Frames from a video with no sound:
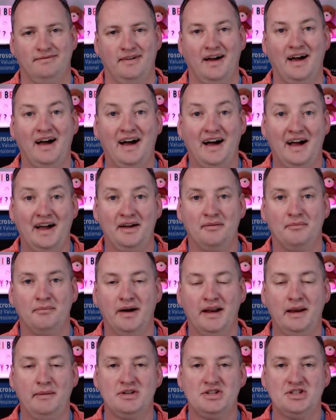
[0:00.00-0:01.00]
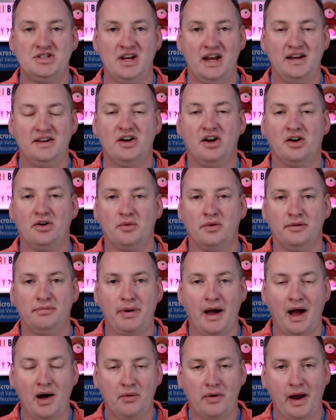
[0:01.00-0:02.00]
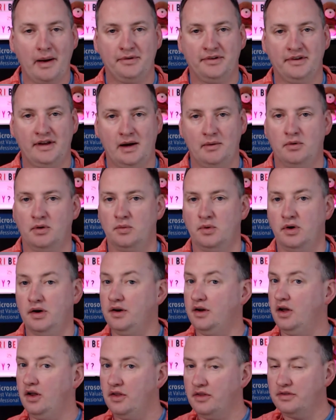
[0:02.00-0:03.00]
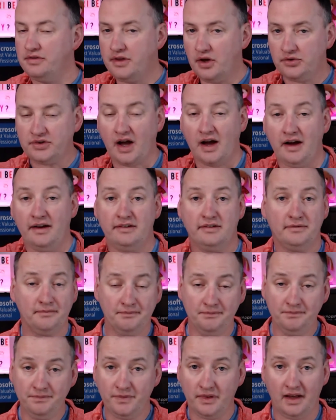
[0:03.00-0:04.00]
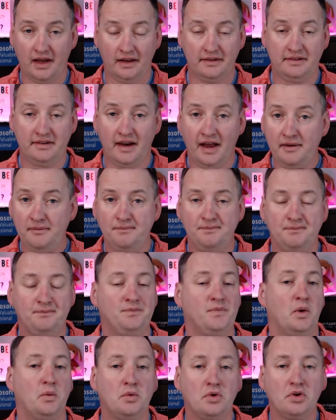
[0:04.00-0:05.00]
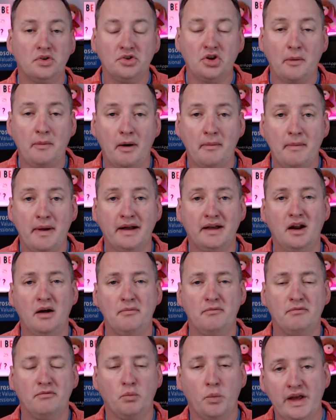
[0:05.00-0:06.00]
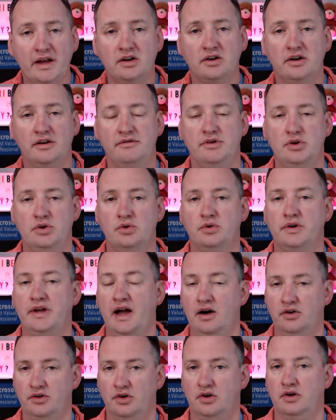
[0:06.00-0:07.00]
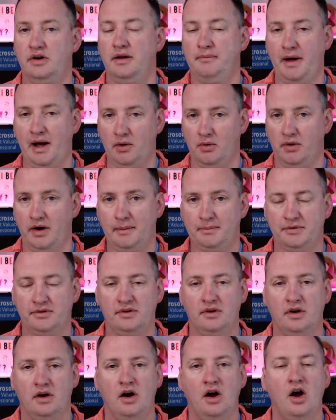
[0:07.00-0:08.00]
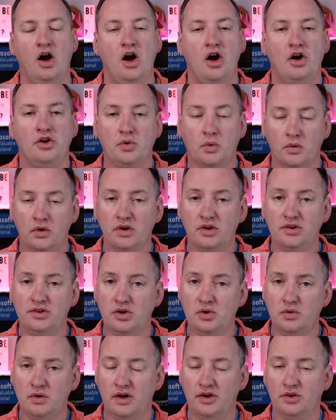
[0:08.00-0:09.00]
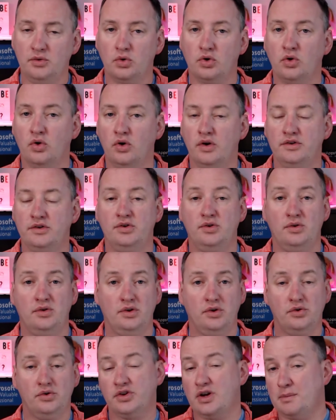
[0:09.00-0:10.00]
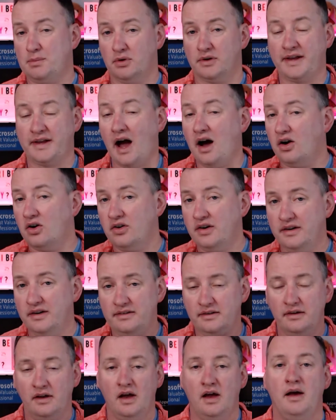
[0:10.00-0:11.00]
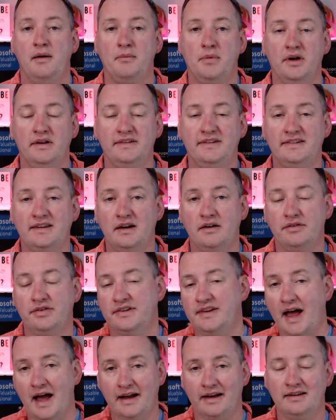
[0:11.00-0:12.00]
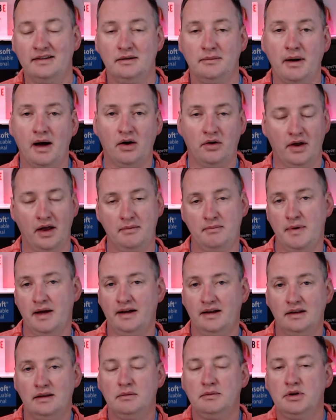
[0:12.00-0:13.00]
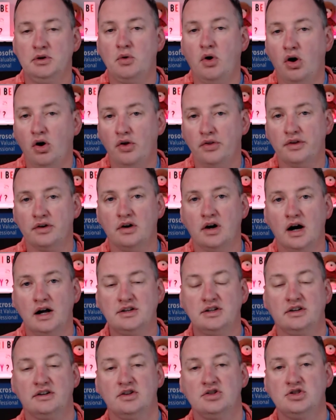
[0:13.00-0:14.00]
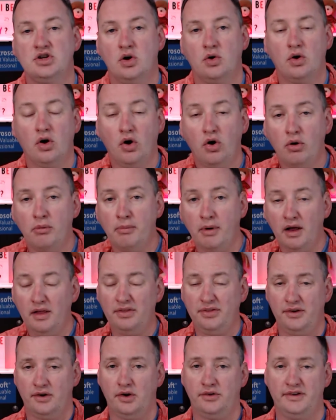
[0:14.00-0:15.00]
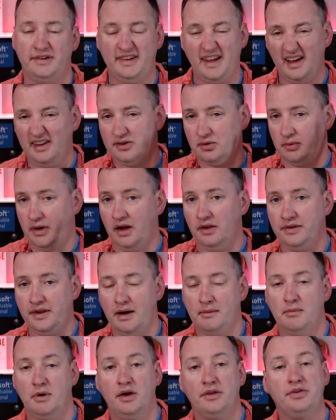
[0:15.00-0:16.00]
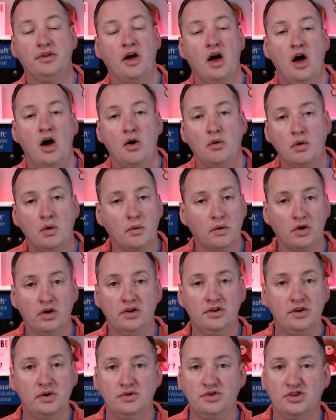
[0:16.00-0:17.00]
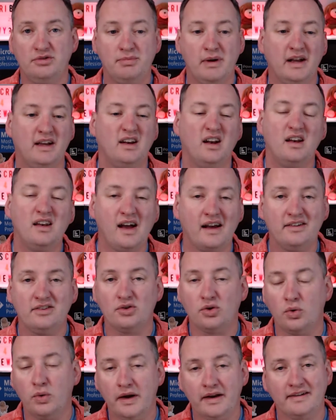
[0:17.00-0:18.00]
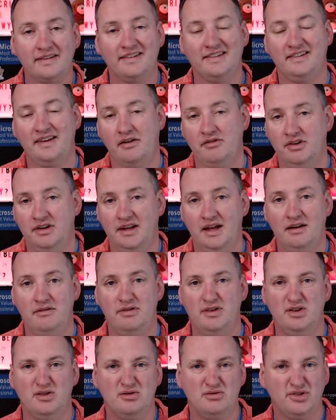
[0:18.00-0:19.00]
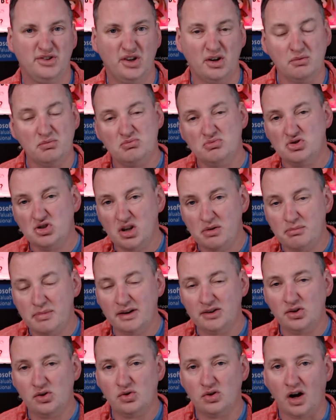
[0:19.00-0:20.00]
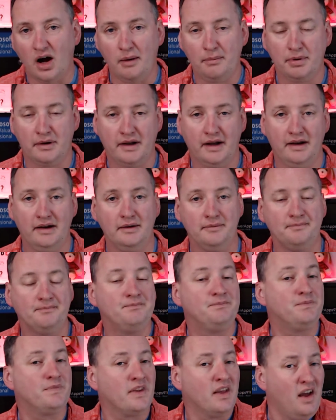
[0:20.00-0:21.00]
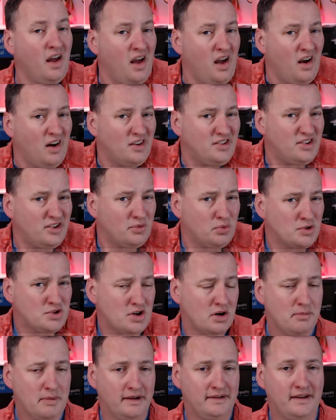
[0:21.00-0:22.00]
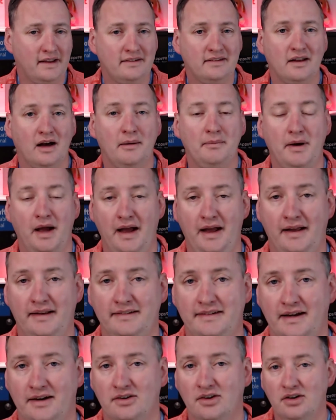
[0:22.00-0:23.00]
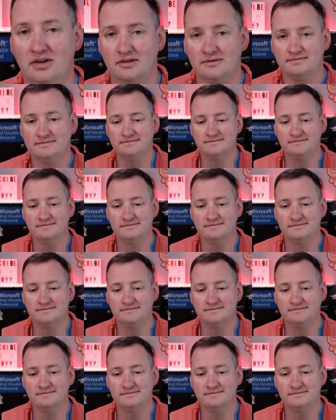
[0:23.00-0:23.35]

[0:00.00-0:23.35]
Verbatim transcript: Hi, my name is Shane Young with Power Apps 911, those guys. And today, we're going to talk about making a weekly view calendar in Power Apps. So what we're going to do is we're going to use a couple galleries, but instead of stacking them out and making them do all the logic to show a whole month and all the days around that month, what we're going to do is just make it a nice quick 7-day view. So shouldn't be too complicated. Let's just switch over to my desktop and take a look.